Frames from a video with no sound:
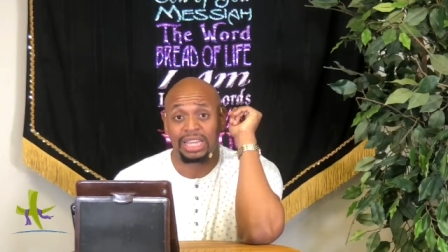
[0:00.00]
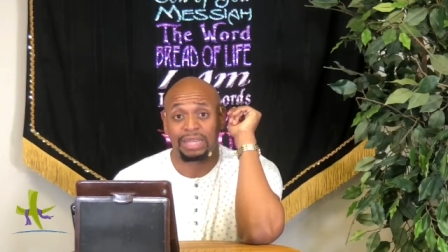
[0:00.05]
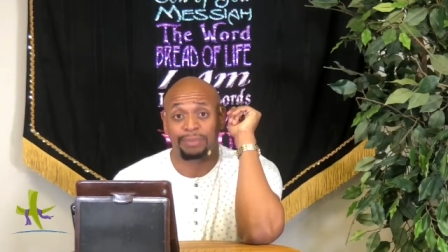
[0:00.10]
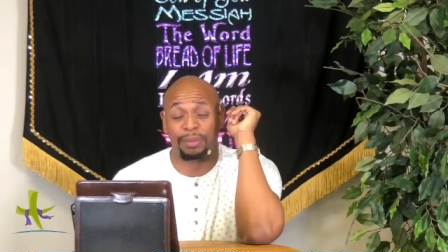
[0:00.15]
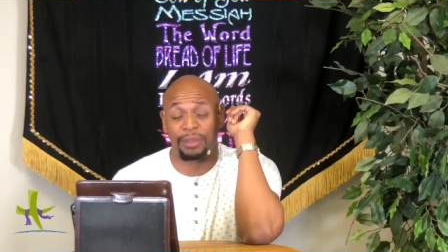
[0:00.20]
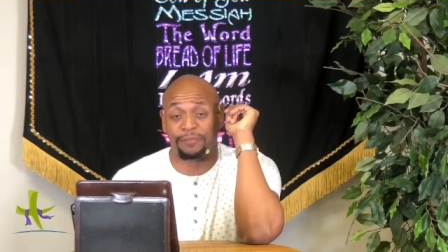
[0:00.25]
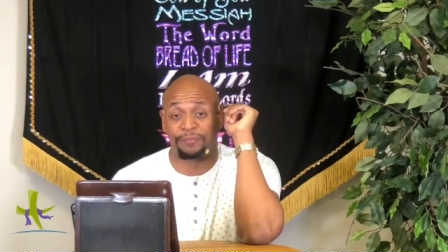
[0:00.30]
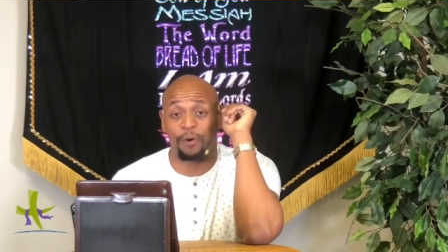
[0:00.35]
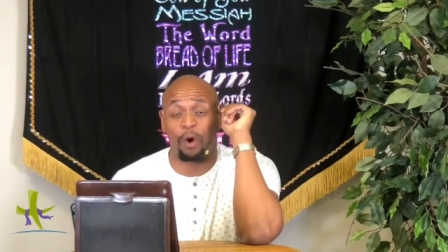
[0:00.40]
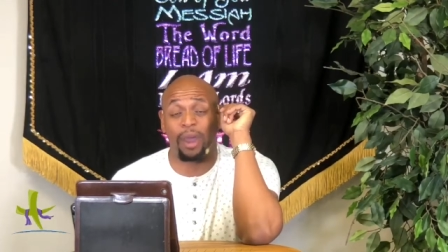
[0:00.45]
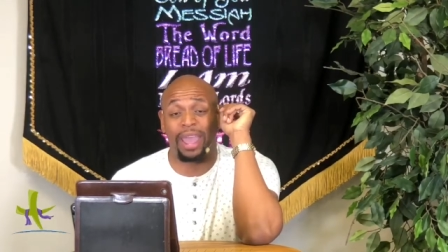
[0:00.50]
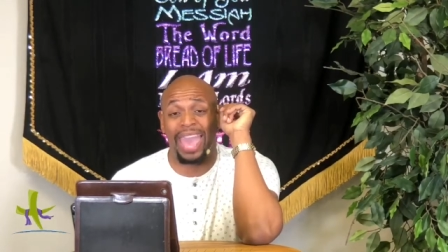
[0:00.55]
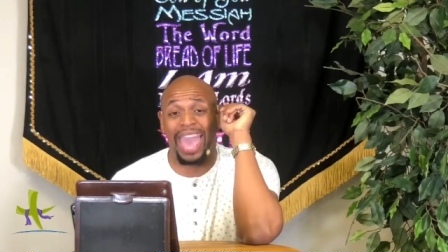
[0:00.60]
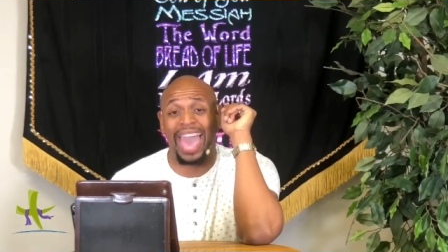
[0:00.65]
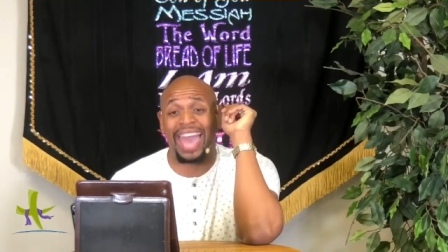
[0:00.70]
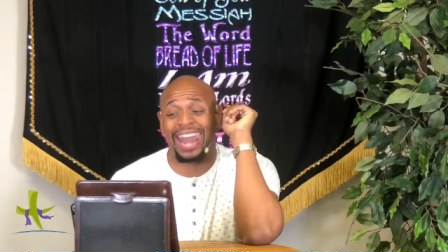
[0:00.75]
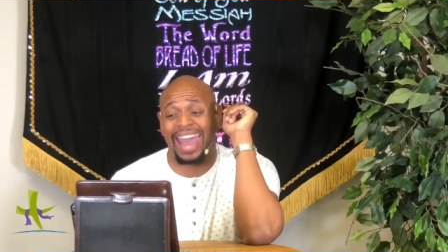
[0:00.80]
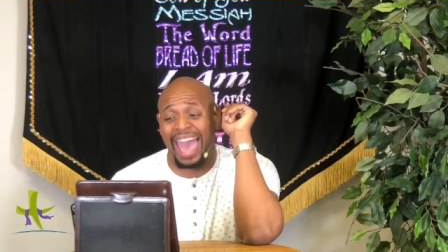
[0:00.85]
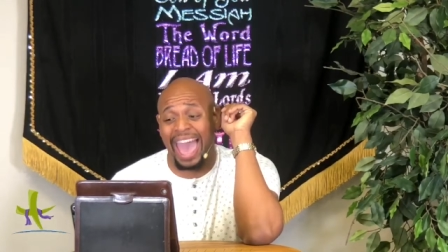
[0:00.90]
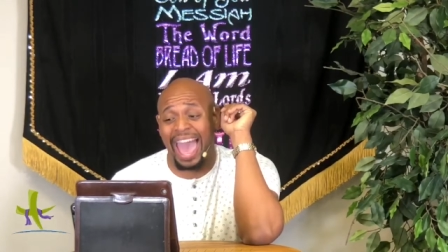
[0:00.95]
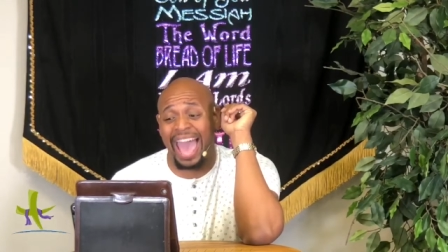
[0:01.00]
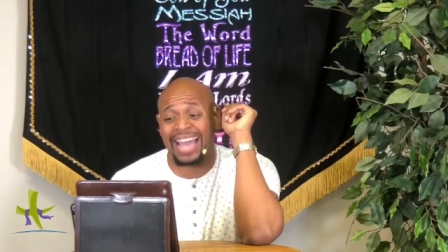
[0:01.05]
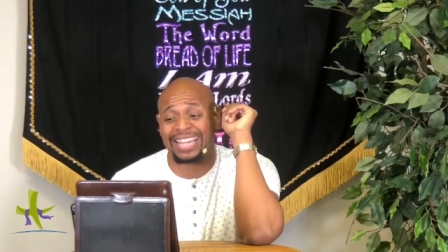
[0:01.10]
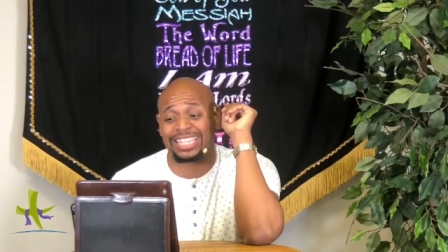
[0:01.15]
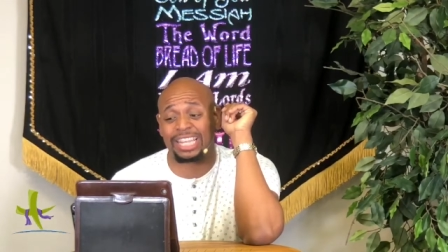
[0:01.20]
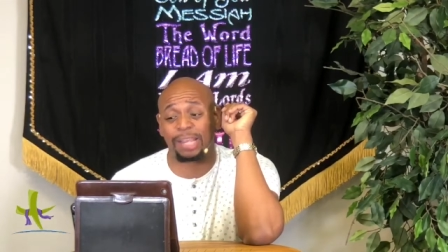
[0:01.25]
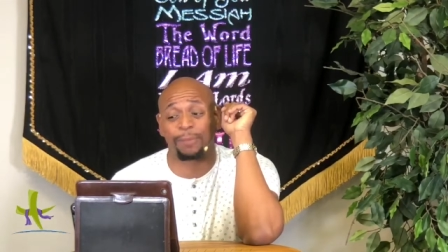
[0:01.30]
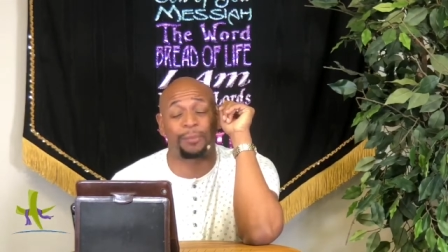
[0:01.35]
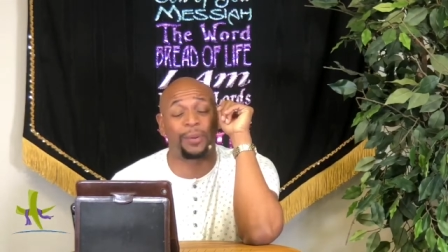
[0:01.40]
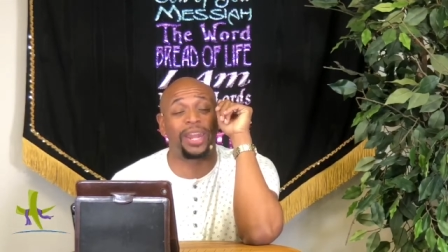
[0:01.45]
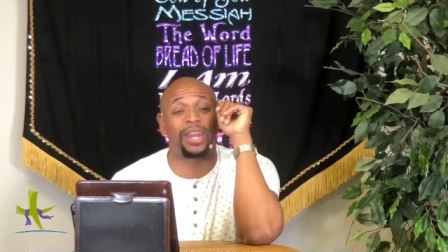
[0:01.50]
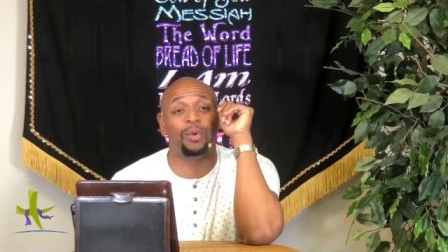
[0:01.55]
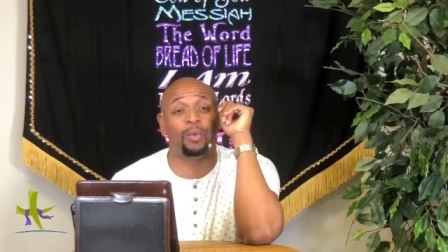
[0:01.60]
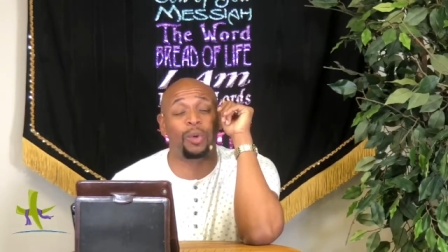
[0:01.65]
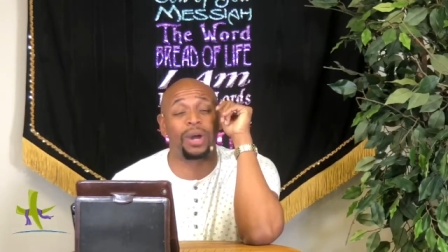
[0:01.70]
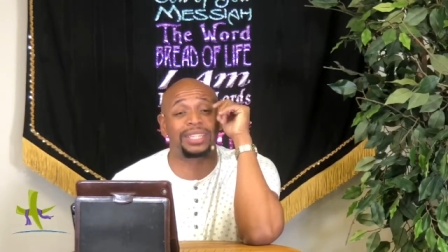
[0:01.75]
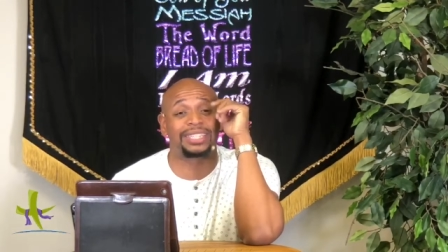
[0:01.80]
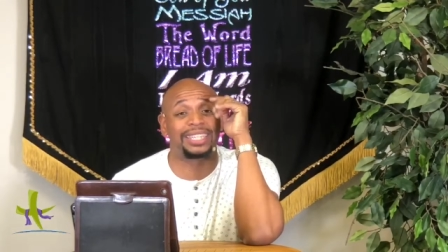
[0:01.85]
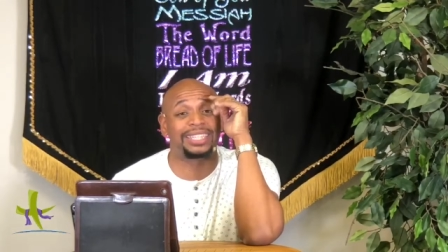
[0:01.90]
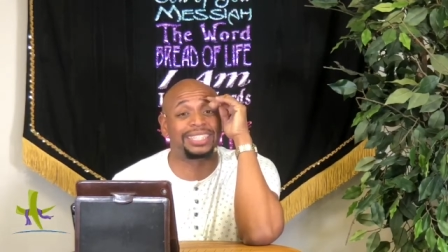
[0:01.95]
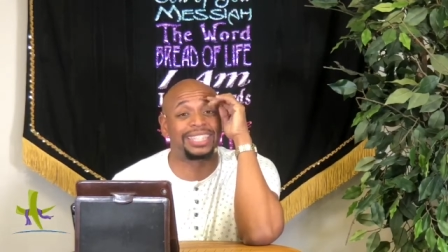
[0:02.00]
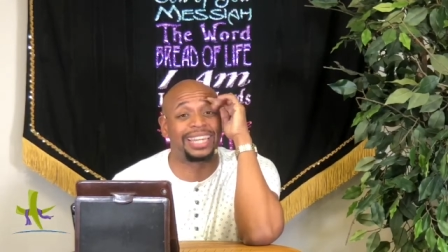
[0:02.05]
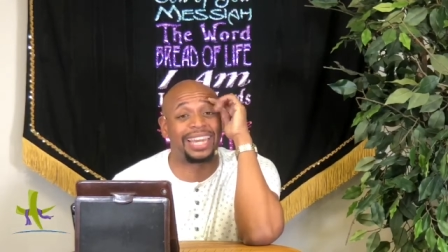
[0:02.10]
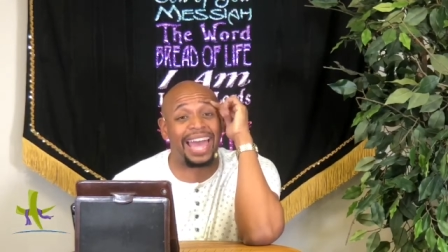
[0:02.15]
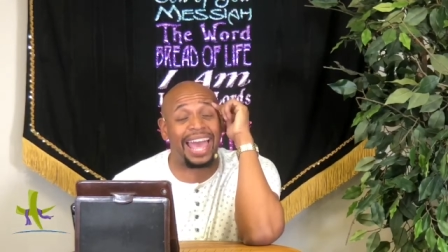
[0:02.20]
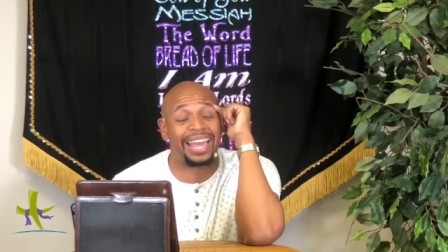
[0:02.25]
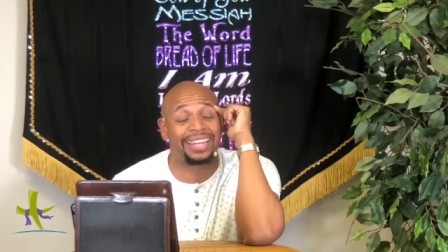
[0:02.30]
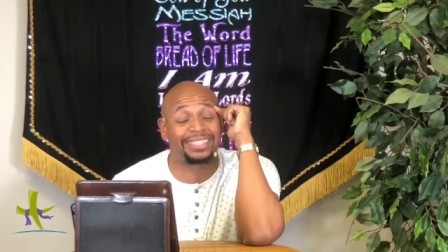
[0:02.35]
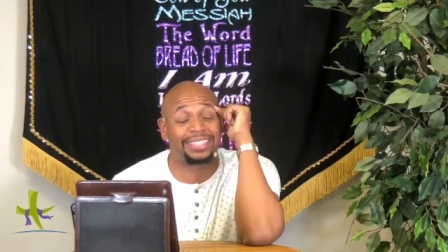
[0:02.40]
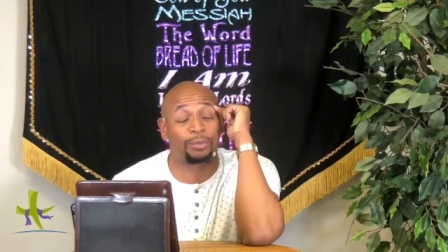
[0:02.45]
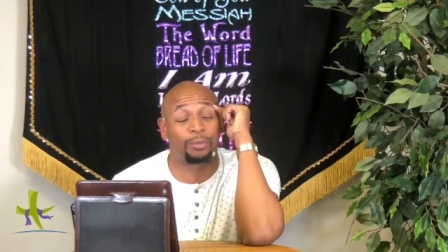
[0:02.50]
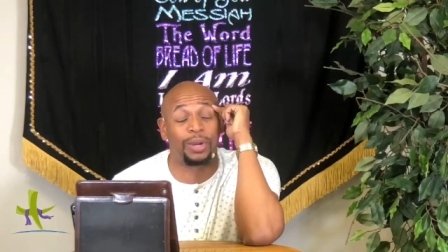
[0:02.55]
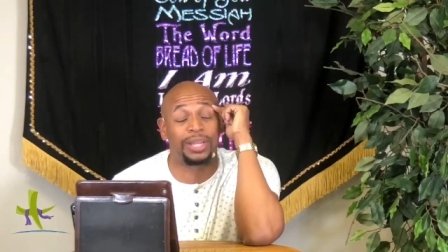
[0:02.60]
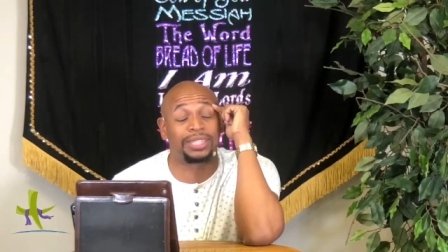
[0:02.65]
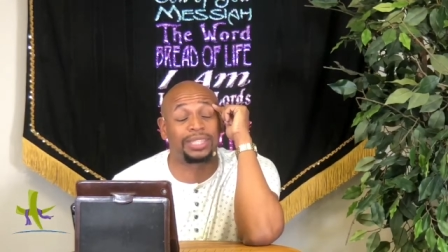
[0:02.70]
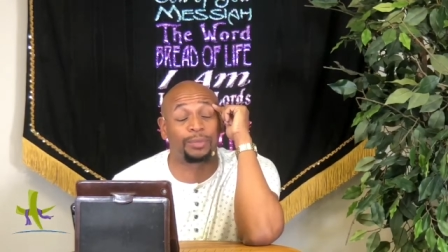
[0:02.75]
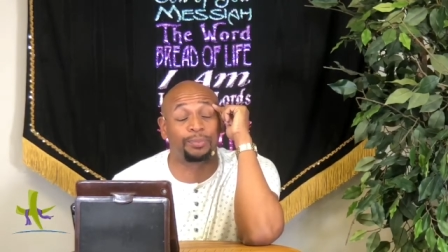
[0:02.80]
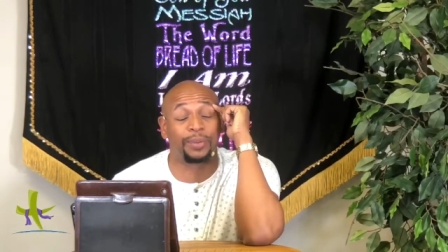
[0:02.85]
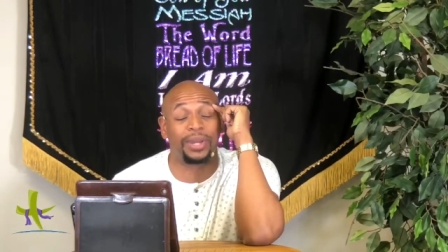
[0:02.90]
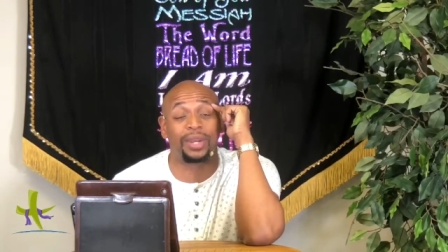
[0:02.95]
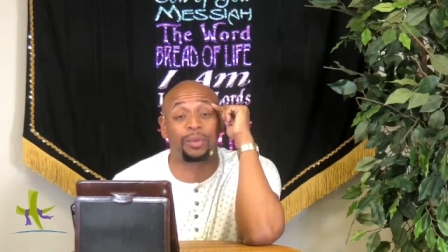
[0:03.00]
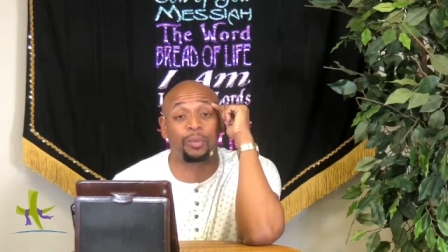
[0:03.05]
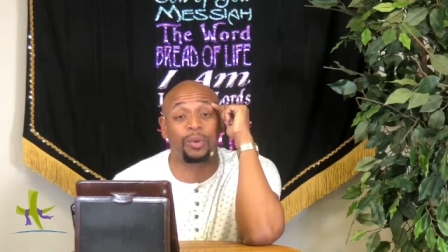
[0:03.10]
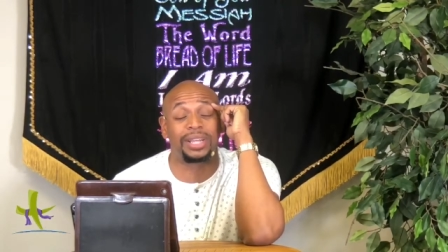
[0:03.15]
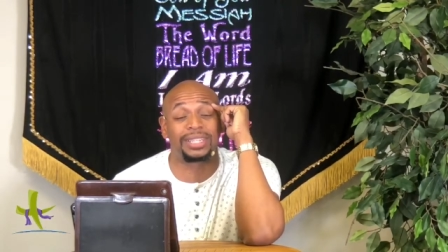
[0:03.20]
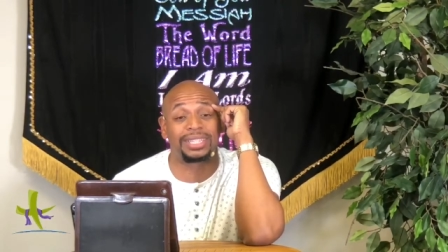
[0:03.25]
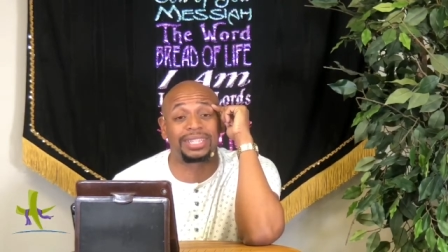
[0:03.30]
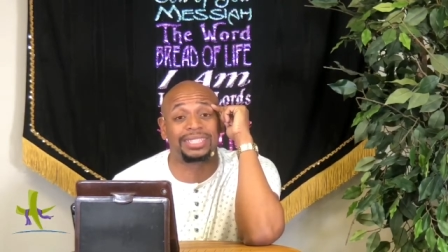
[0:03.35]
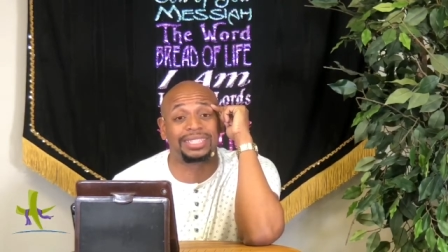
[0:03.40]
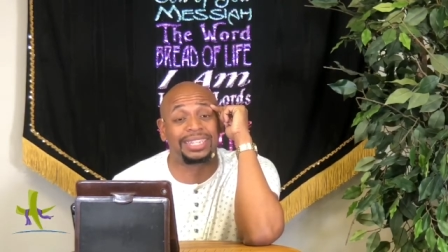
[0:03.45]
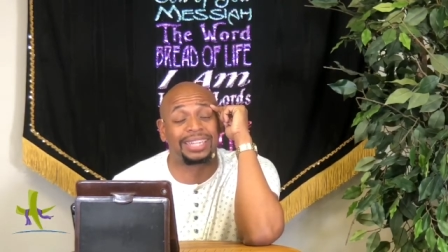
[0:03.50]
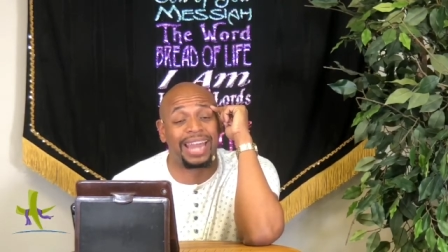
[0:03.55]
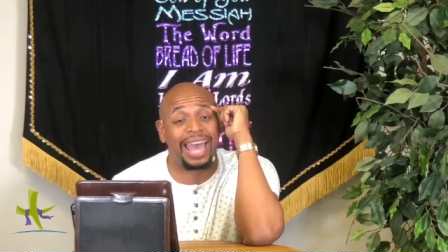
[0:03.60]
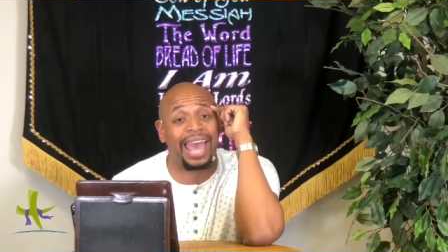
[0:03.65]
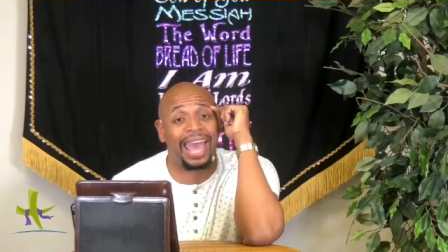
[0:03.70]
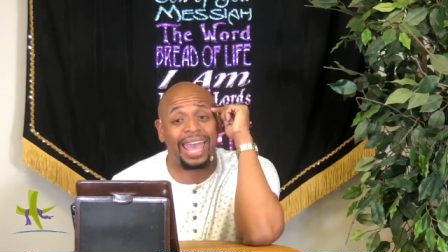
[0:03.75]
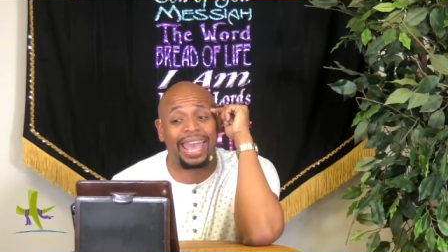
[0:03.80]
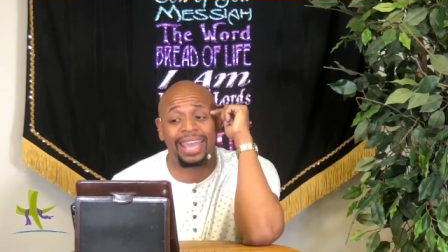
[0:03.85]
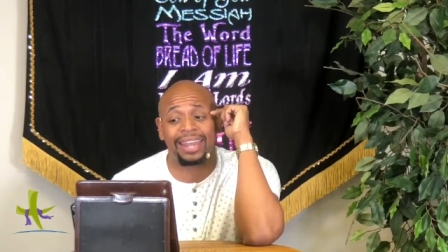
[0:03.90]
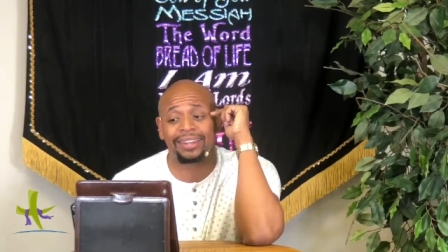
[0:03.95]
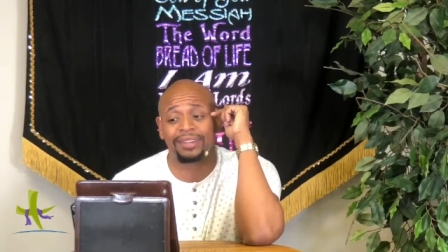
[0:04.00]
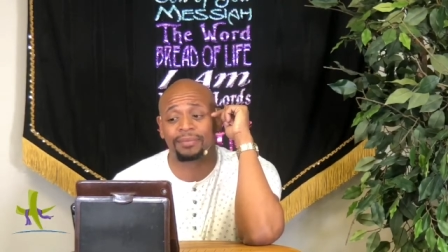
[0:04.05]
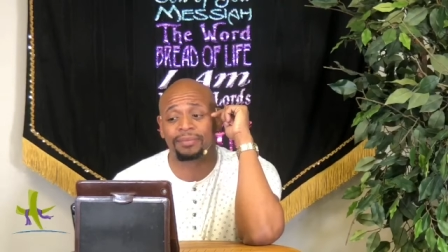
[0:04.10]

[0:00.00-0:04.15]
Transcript: before he had Isaac, but he wasn't delight, wasn't, but he wasn't denied.